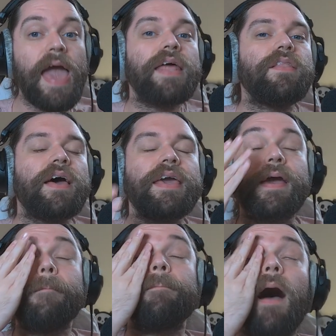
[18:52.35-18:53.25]
and like
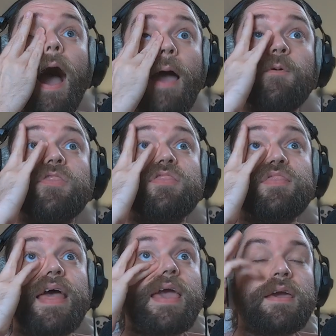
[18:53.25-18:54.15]
I would
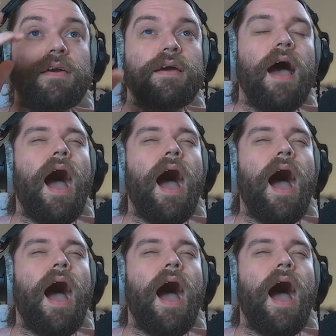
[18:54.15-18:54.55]
think